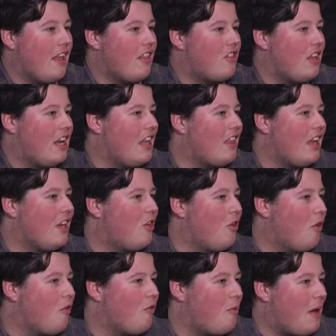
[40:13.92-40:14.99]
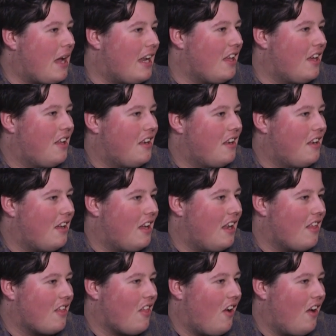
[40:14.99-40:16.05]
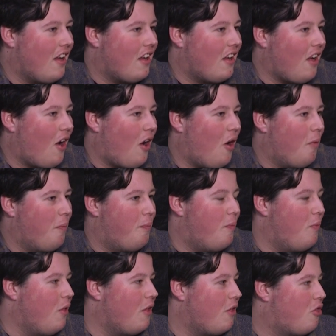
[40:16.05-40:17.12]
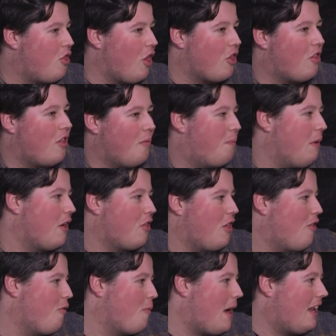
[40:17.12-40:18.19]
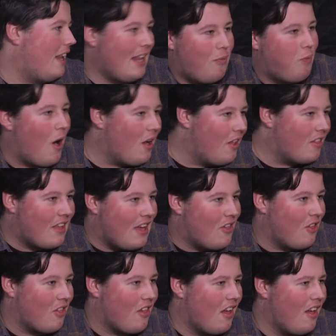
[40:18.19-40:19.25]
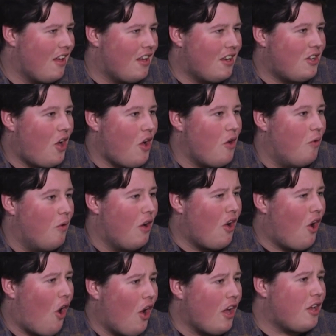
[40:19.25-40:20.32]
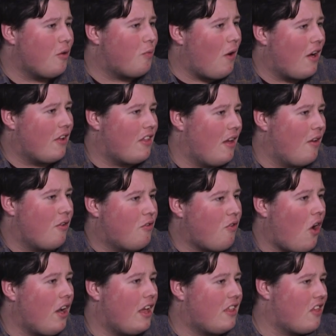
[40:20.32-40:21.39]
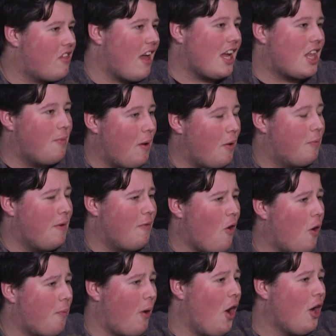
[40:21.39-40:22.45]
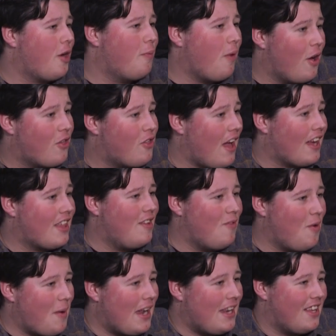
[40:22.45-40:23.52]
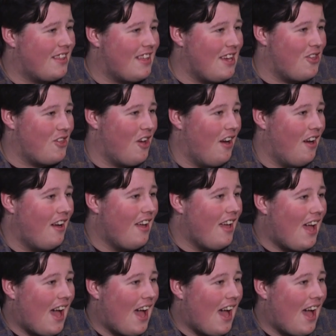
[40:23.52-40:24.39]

I instantly think you're a Romanian, and it's like, oh, just because he's Romanian, he's wearing his t-shirt. No, I could wear granted, the sexy bit would be wrong, but I could wear a sexy Romanian t-shirt,